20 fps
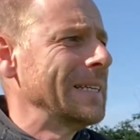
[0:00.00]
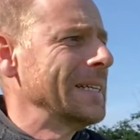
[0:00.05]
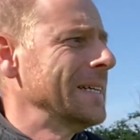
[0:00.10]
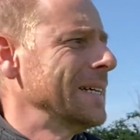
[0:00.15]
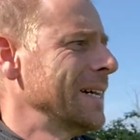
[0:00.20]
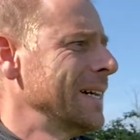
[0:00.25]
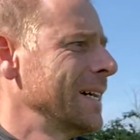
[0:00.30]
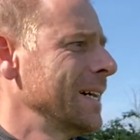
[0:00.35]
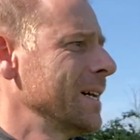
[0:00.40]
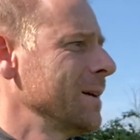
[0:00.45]

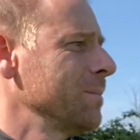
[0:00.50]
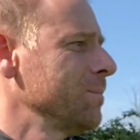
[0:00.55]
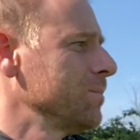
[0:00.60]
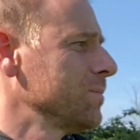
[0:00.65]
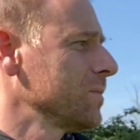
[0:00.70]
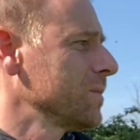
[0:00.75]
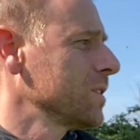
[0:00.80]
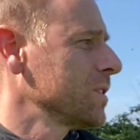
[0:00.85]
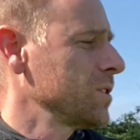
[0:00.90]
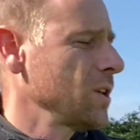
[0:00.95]

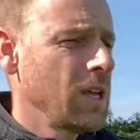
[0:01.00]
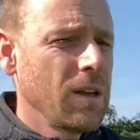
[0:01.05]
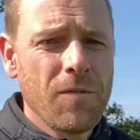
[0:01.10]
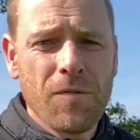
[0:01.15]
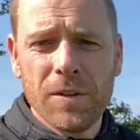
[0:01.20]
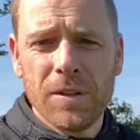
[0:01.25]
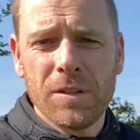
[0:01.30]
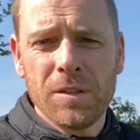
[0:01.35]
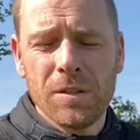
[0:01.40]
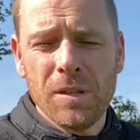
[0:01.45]
So if
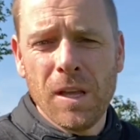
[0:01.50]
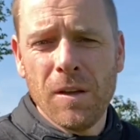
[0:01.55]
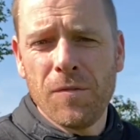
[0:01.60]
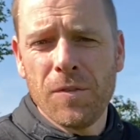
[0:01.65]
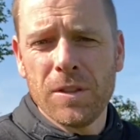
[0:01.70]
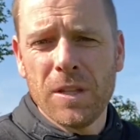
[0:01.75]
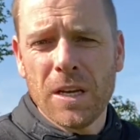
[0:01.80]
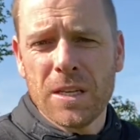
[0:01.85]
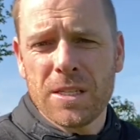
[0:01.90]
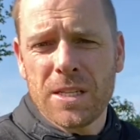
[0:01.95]

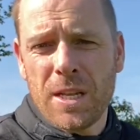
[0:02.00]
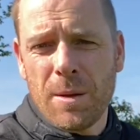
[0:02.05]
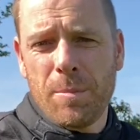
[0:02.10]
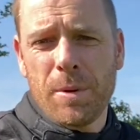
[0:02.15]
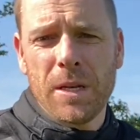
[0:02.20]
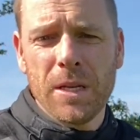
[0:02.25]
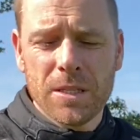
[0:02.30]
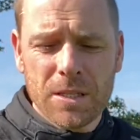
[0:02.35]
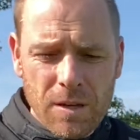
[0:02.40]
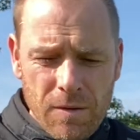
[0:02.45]
it does slip,
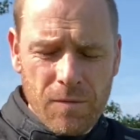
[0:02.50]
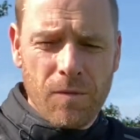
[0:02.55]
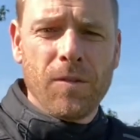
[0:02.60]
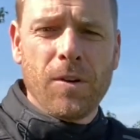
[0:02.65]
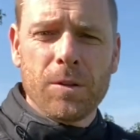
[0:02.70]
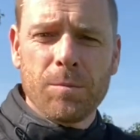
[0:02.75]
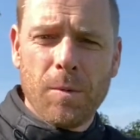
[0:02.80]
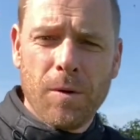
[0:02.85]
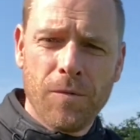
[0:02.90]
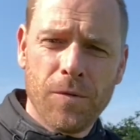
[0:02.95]
at least I've
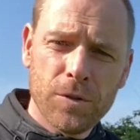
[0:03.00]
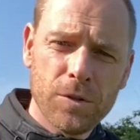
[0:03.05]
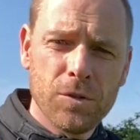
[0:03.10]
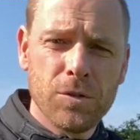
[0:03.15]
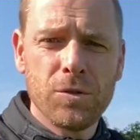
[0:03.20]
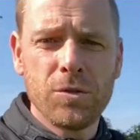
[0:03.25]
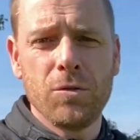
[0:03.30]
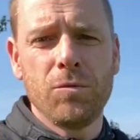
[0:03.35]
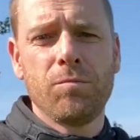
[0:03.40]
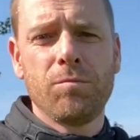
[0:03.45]
got my foot
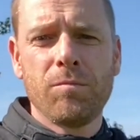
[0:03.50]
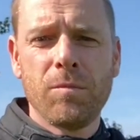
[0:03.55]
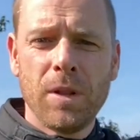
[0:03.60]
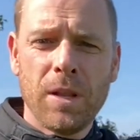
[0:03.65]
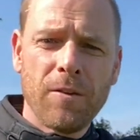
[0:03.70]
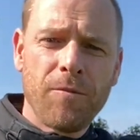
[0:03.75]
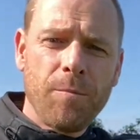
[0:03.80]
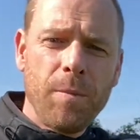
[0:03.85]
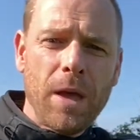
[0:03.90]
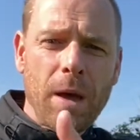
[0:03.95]
to
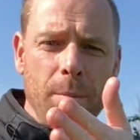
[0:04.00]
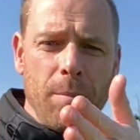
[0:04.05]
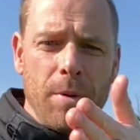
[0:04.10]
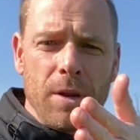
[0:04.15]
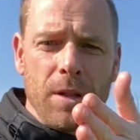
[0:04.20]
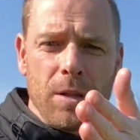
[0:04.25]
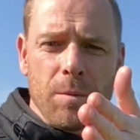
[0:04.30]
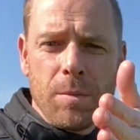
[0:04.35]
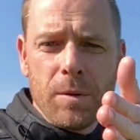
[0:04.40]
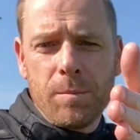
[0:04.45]
lift me up a
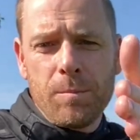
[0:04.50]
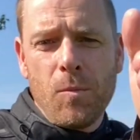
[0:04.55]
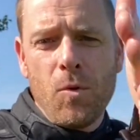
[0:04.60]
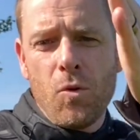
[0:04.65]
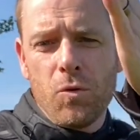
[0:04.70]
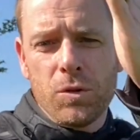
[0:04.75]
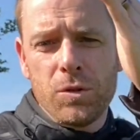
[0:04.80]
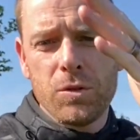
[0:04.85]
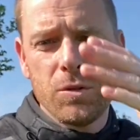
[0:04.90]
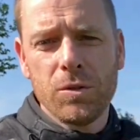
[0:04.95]
little bit
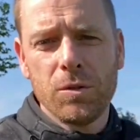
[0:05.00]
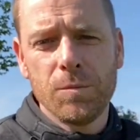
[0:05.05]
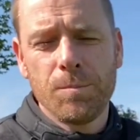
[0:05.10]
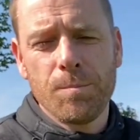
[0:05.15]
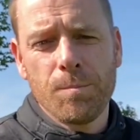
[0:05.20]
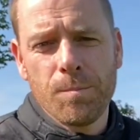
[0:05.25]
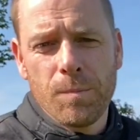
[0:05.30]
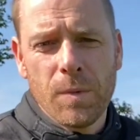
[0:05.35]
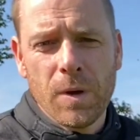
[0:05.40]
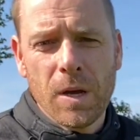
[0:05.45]
more to
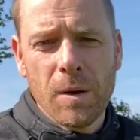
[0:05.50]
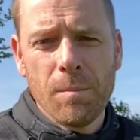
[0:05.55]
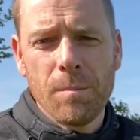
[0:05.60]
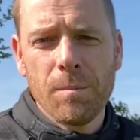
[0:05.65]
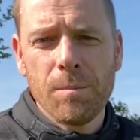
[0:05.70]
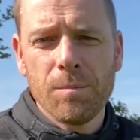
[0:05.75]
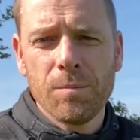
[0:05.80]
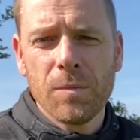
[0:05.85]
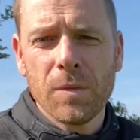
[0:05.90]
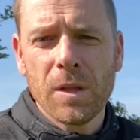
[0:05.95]

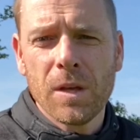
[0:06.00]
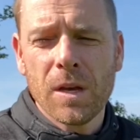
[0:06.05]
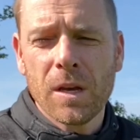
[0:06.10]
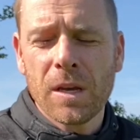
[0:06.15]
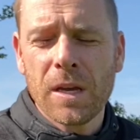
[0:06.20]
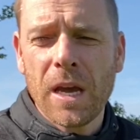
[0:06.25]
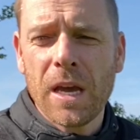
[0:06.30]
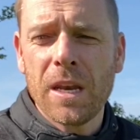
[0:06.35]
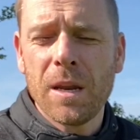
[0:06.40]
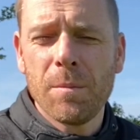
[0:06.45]

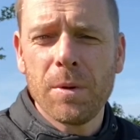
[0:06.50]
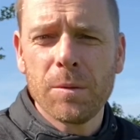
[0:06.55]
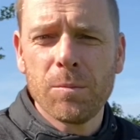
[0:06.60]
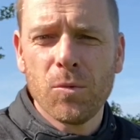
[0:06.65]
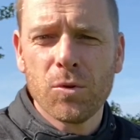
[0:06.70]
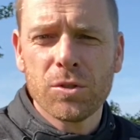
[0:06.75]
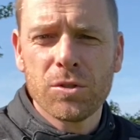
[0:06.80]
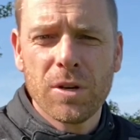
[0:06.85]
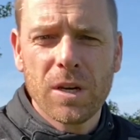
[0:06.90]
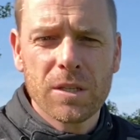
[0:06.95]
gain a bit
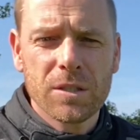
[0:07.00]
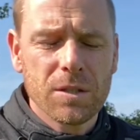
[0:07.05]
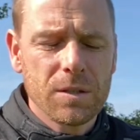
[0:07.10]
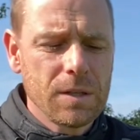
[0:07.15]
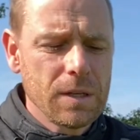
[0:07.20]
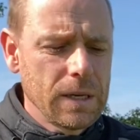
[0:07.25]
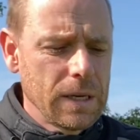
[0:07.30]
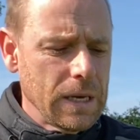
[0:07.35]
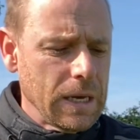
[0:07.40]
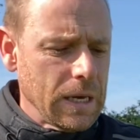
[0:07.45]
more traction.
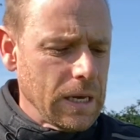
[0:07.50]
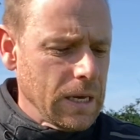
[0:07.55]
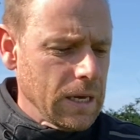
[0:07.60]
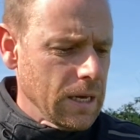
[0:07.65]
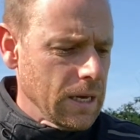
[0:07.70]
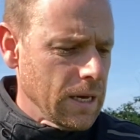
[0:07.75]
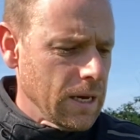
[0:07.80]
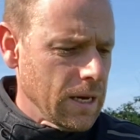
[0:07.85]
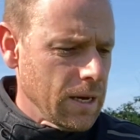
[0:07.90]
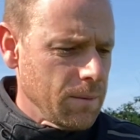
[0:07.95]

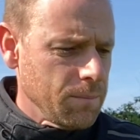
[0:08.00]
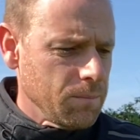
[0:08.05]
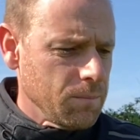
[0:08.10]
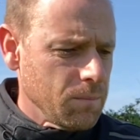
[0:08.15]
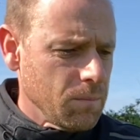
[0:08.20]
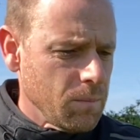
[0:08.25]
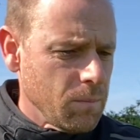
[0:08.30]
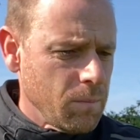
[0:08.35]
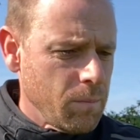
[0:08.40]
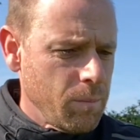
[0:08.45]

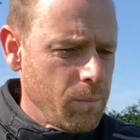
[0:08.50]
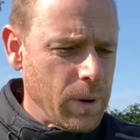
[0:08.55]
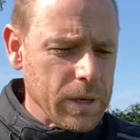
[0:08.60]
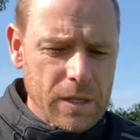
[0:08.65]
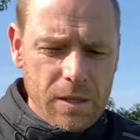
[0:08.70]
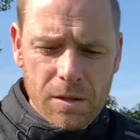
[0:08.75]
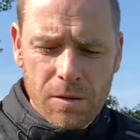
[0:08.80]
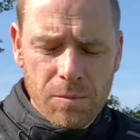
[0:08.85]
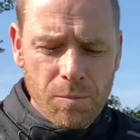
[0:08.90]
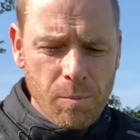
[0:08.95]
But
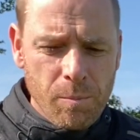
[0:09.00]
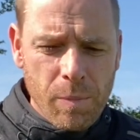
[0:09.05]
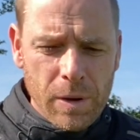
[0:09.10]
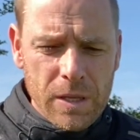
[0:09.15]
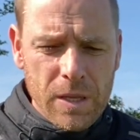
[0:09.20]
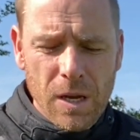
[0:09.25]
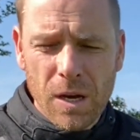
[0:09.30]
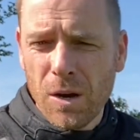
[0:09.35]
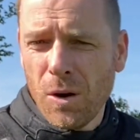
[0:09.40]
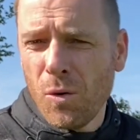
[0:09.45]

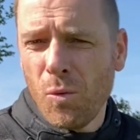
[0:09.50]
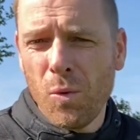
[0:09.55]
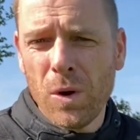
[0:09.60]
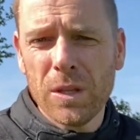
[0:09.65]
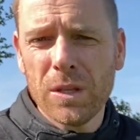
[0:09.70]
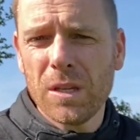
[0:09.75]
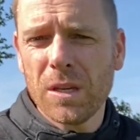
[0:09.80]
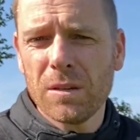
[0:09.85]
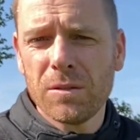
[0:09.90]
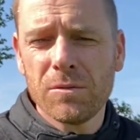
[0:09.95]
yeah,
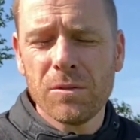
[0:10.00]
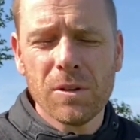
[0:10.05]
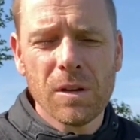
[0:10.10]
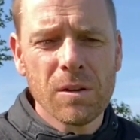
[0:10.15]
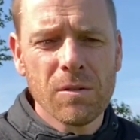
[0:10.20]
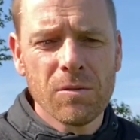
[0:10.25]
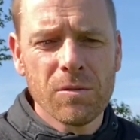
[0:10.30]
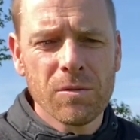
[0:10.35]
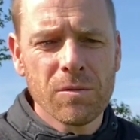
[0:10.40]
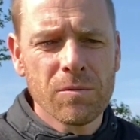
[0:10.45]
winter
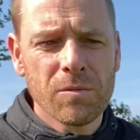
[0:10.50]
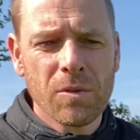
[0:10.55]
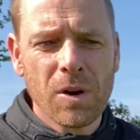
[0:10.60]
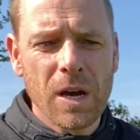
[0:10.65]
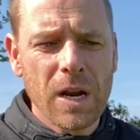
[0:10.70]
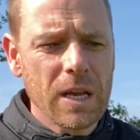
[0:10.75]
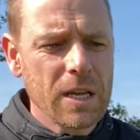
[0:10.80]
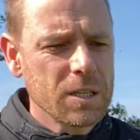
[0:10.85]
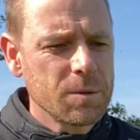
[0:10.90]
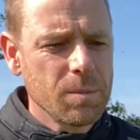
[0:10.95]

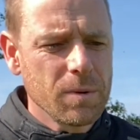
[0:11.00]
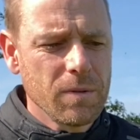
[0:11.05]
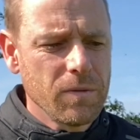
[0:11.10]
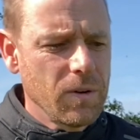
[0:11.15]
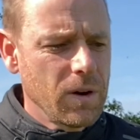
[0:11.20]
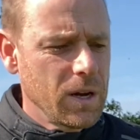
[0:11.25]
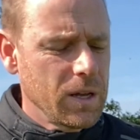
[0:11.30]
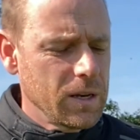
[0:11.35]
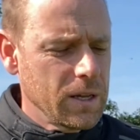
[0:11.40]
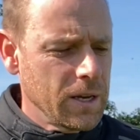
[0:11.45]
riding has been
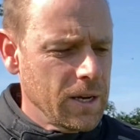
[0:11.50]
fine.